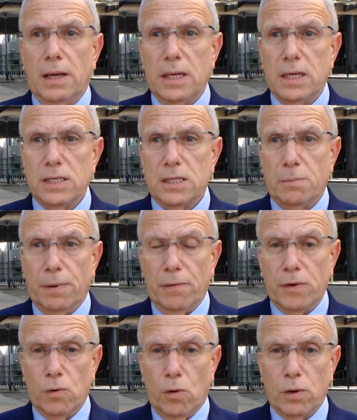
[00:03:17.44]
is the
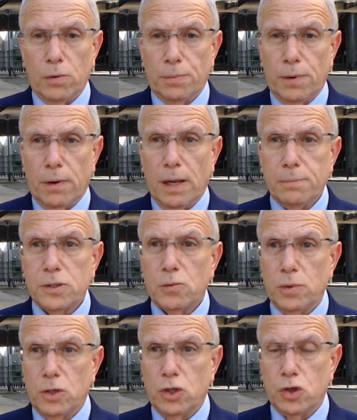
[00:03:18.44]
pelvic organ prolapse,
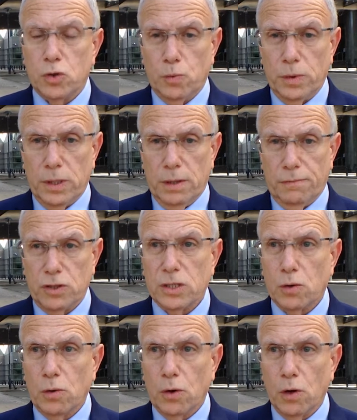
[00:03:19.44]
which we have
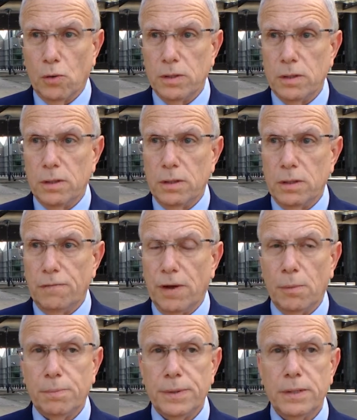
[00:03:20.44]
just concluded
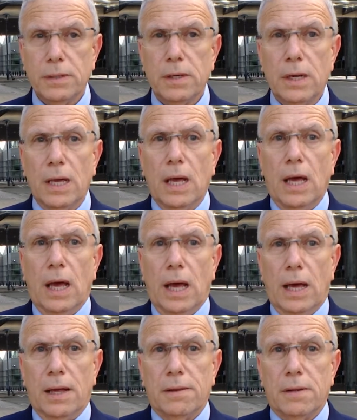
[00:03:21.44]
developing.
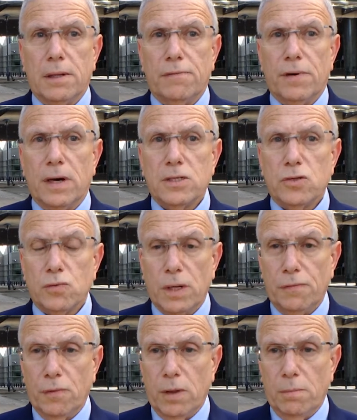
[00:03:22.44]
And the device is
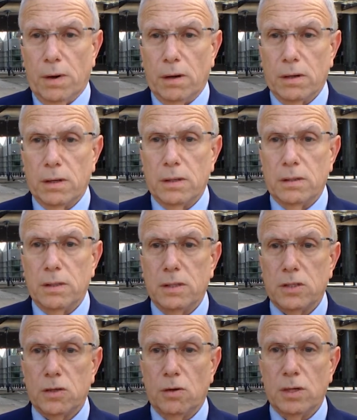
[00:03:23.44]
ready for the market.
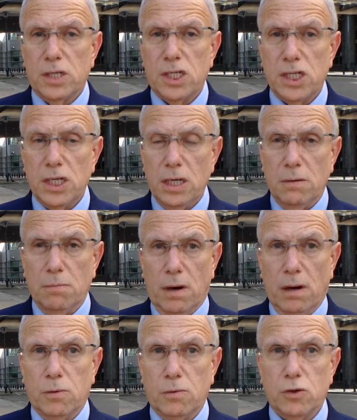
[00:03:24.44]
It's got a CE
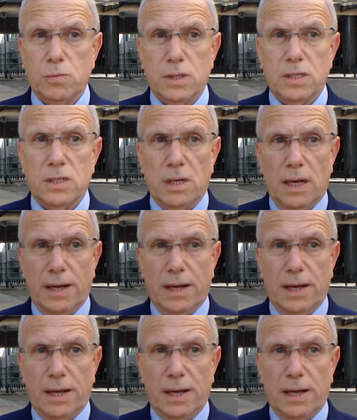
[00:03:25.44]
mark, which means